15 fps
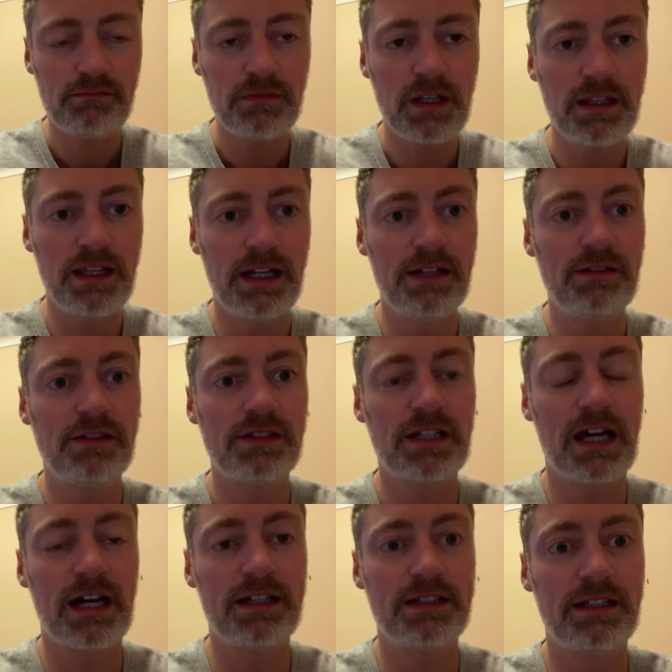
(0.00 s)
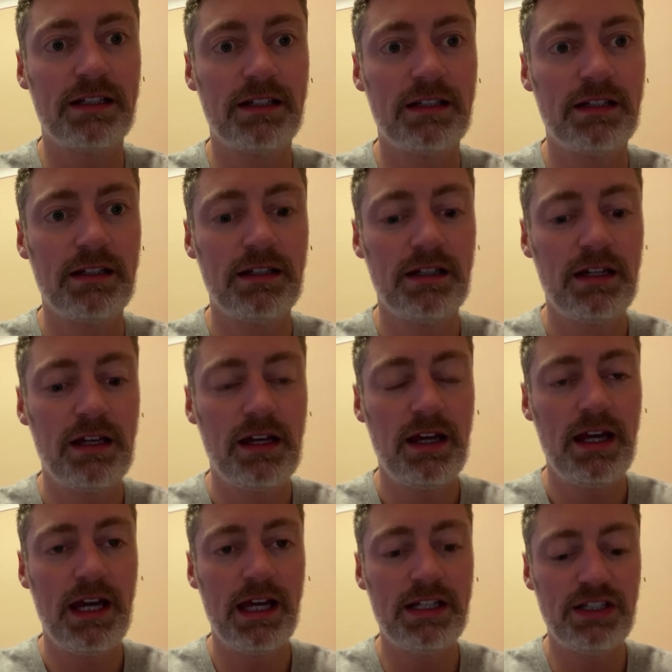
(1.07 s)
I just had
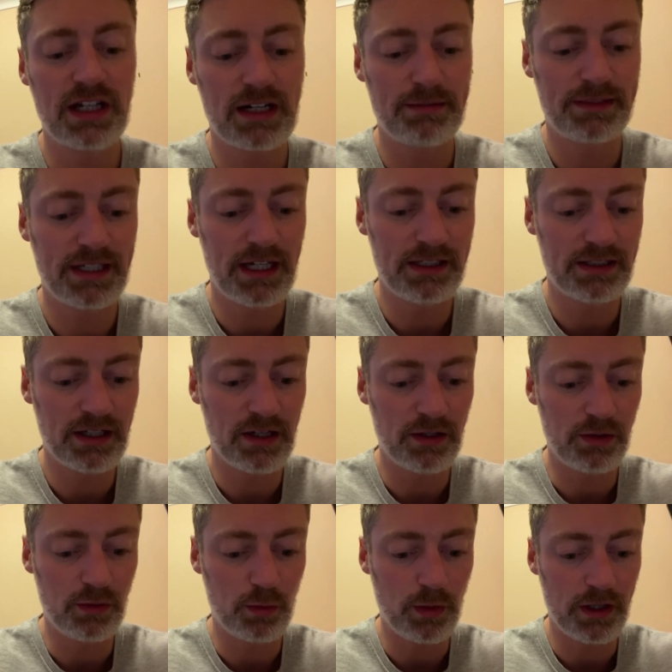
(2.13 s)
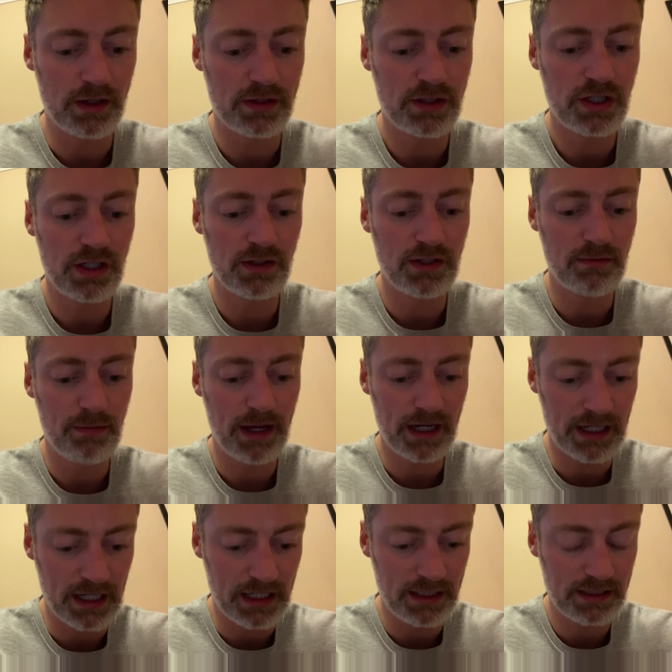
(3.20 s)
a jagged potato with tuna
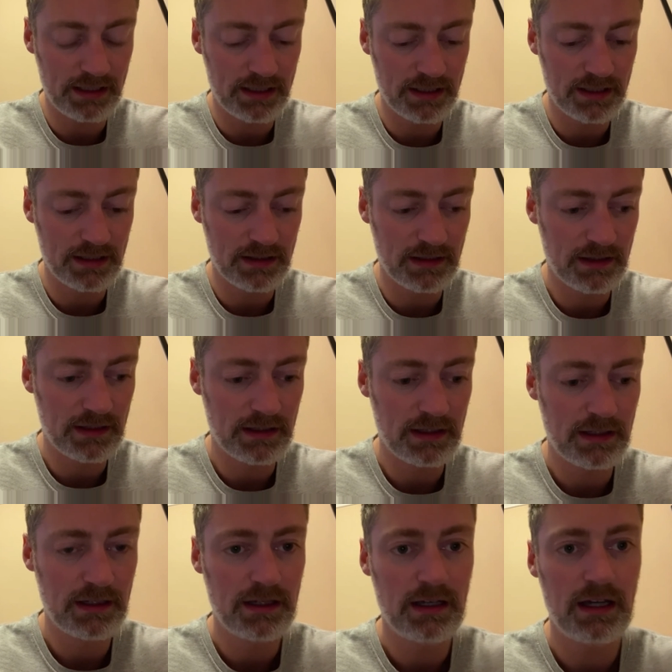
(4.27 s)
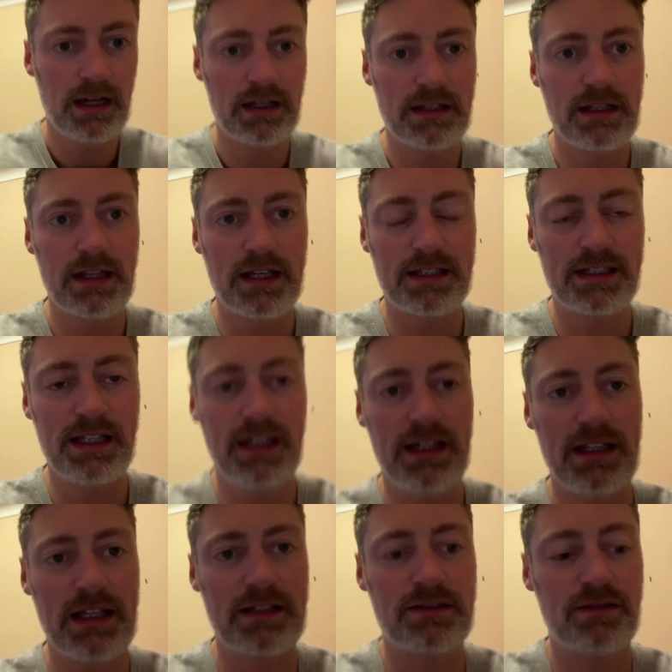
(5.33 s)
mayonnaise, and then that's it.
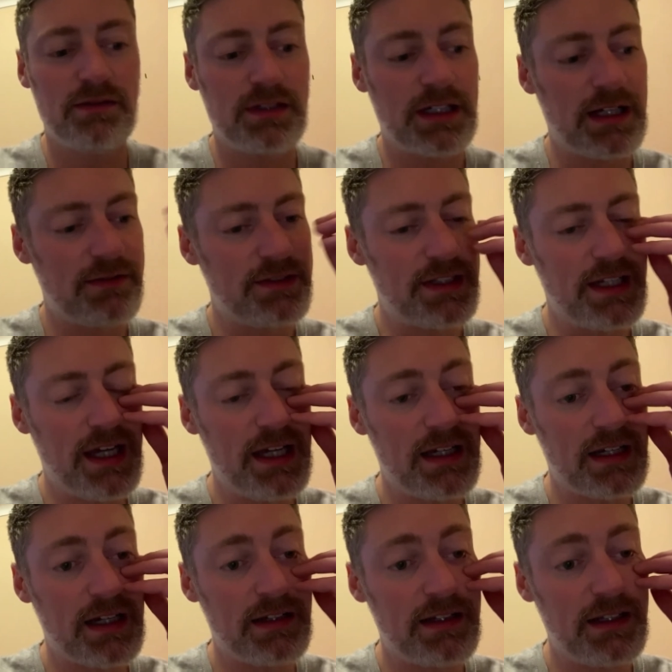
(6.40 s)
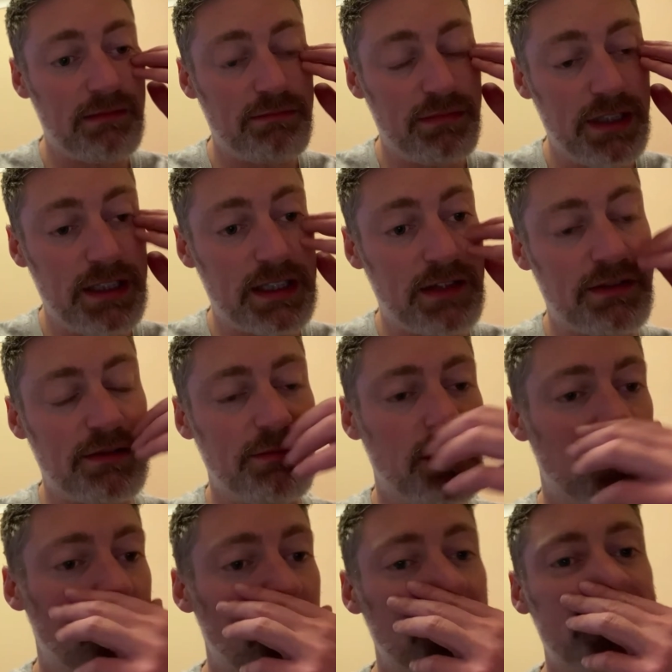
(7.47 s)
That's all I'm gonna have today. I need to have some more
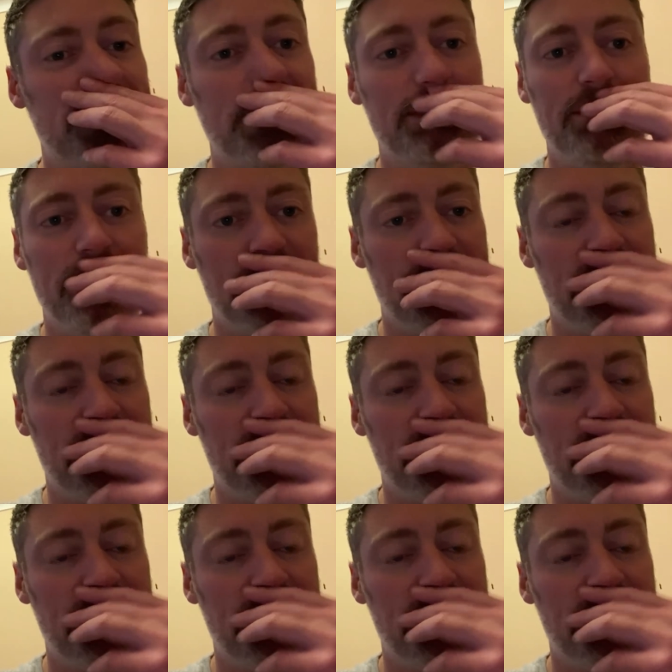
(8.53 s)
water, but